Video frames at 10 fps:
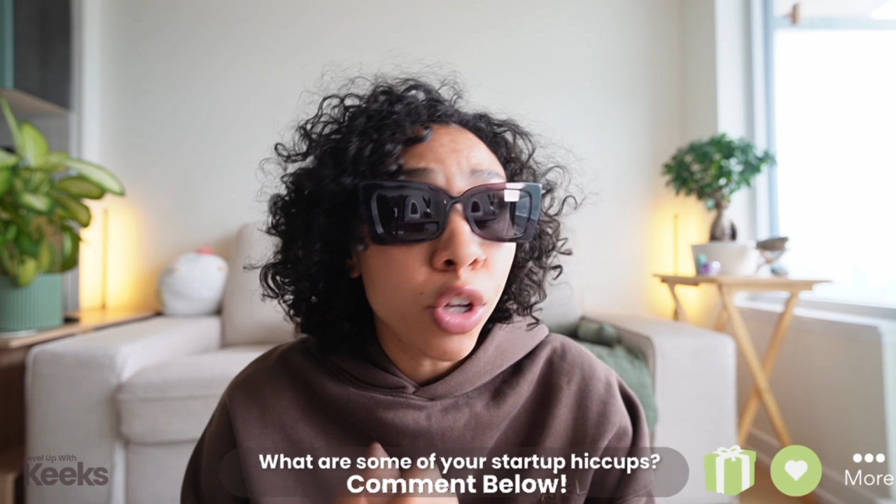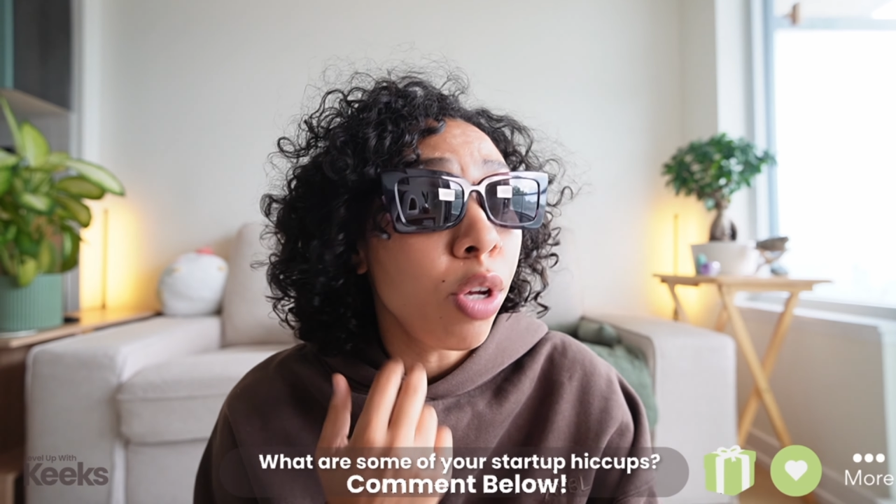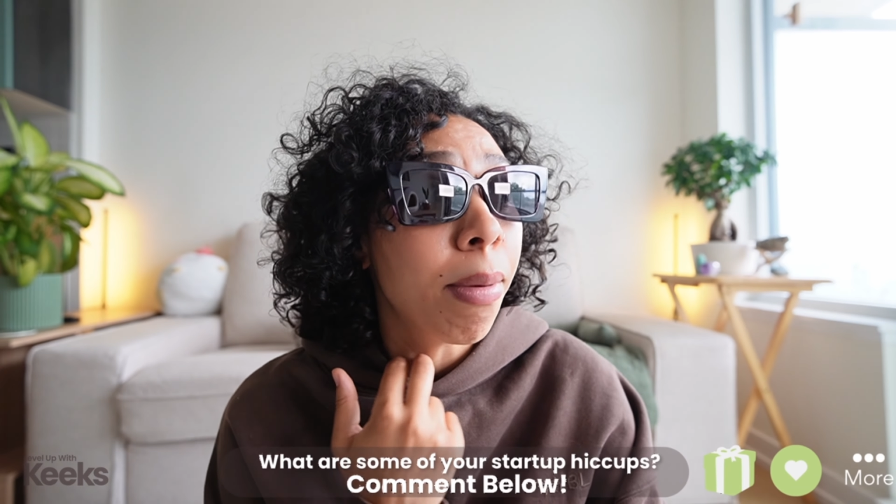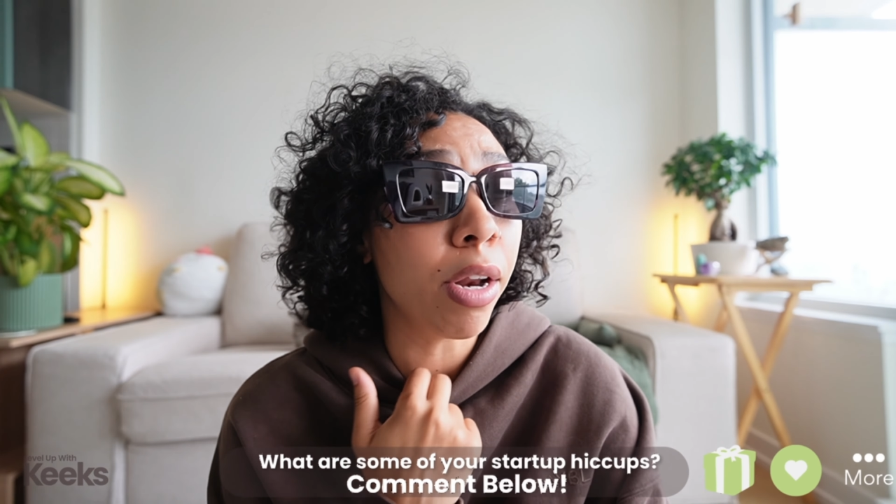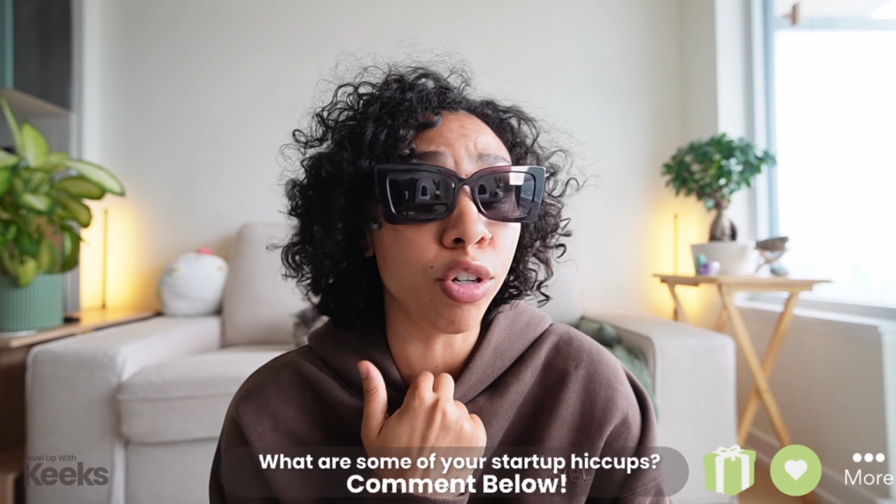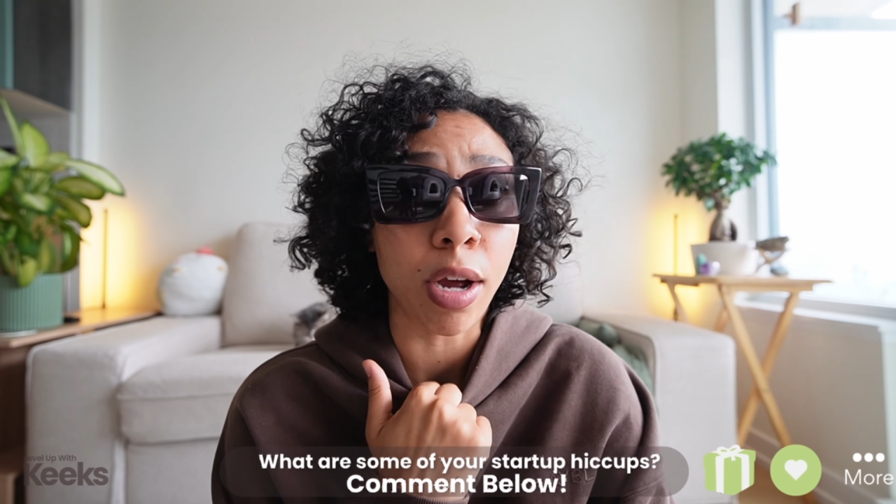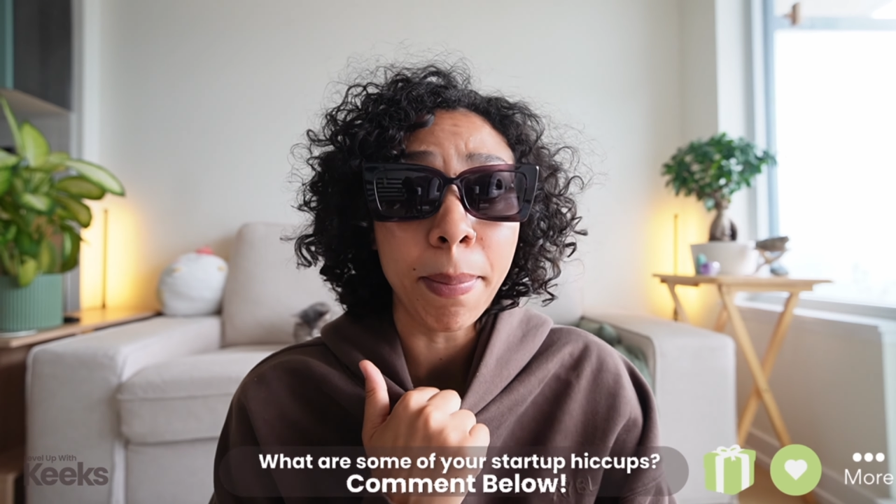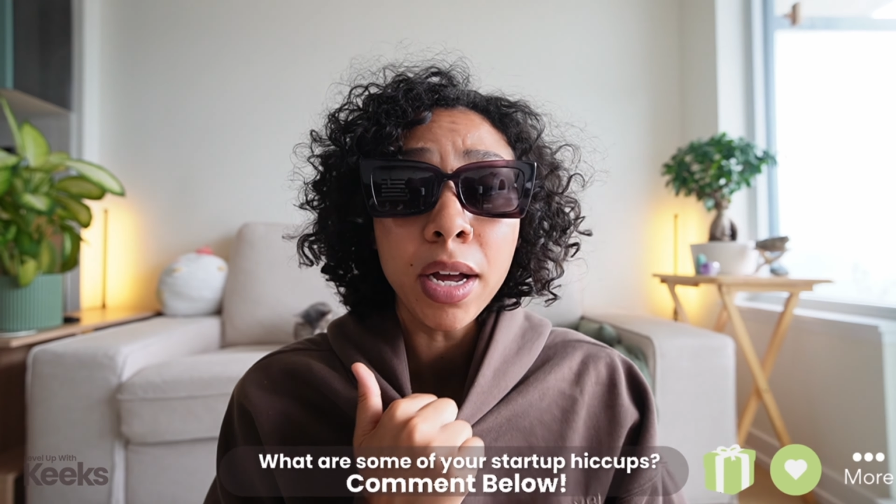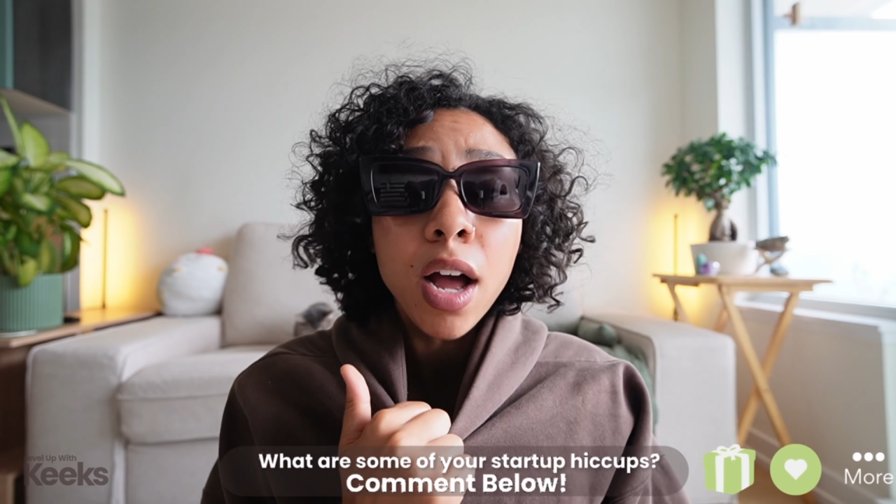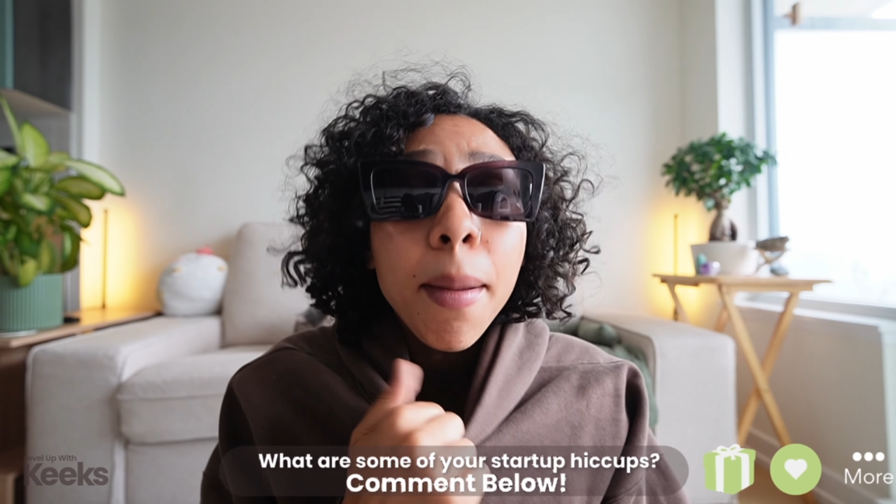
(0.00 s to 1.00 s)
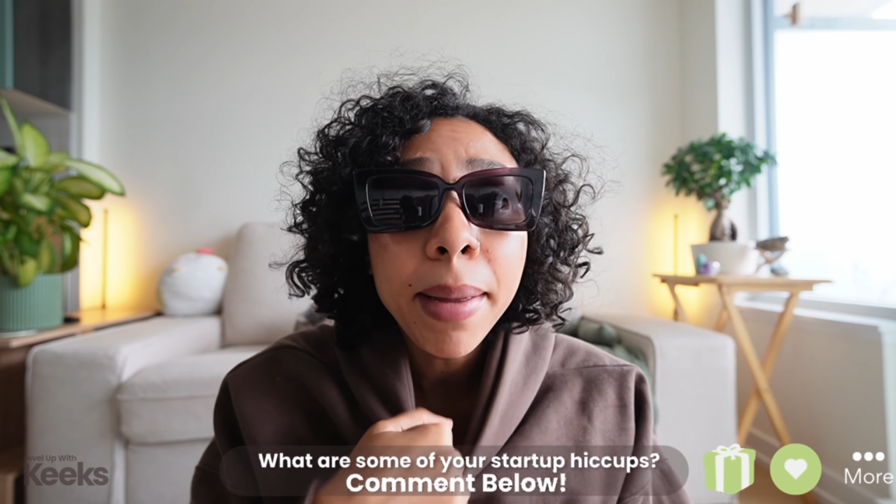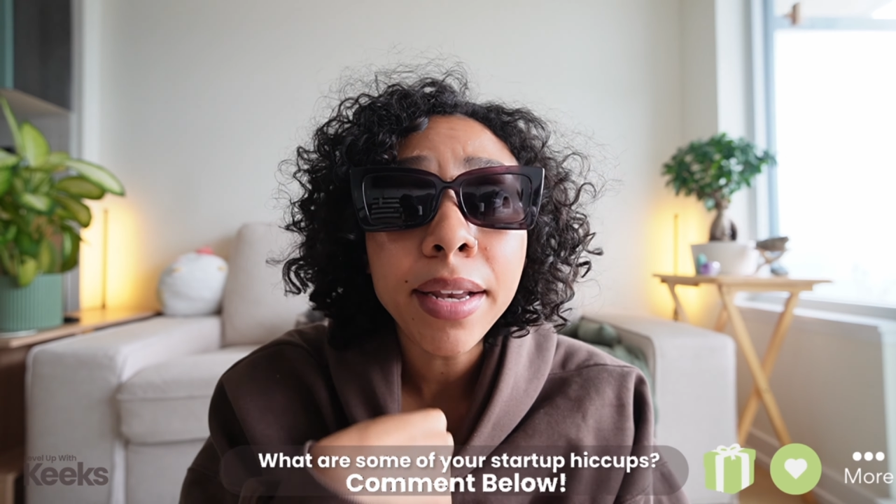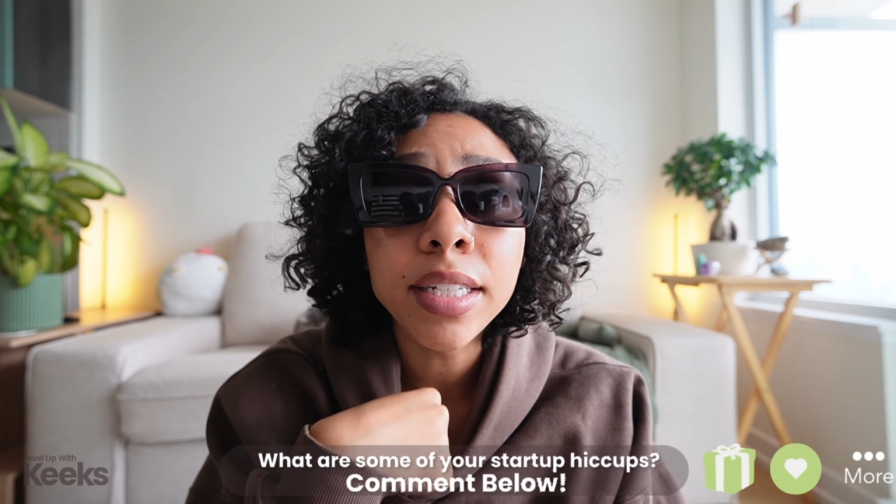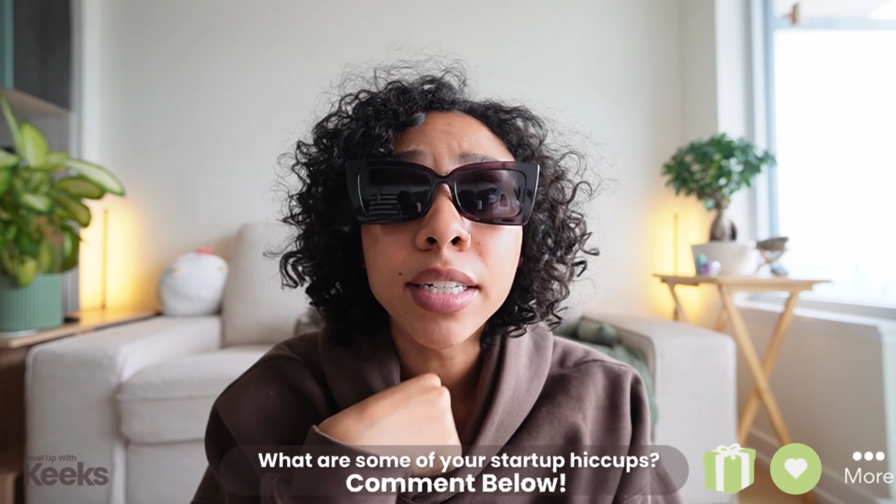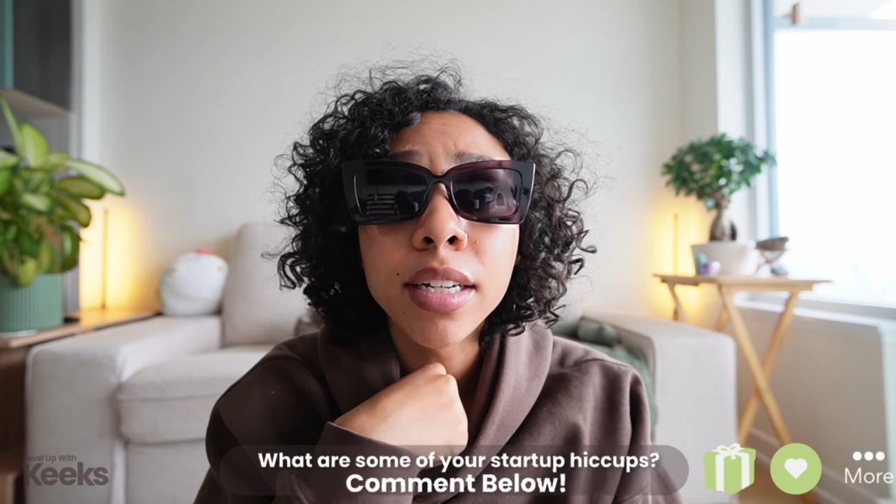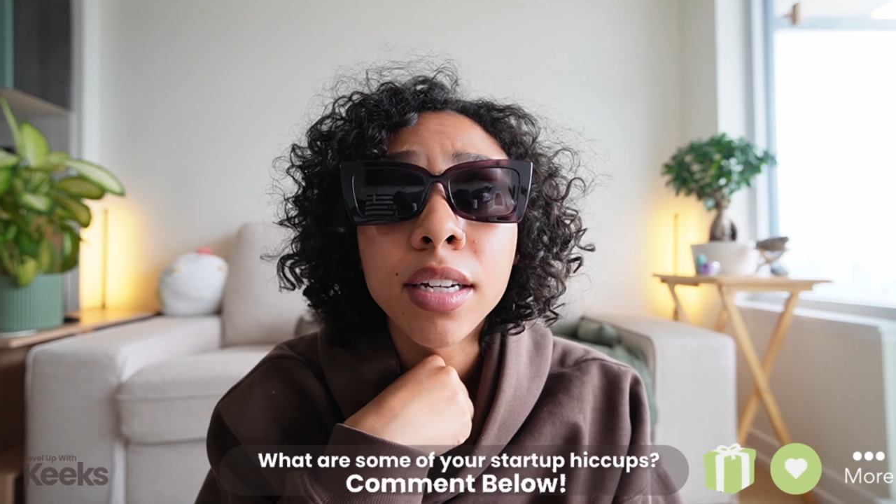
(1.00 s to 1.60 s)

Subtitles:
you better drop a comment,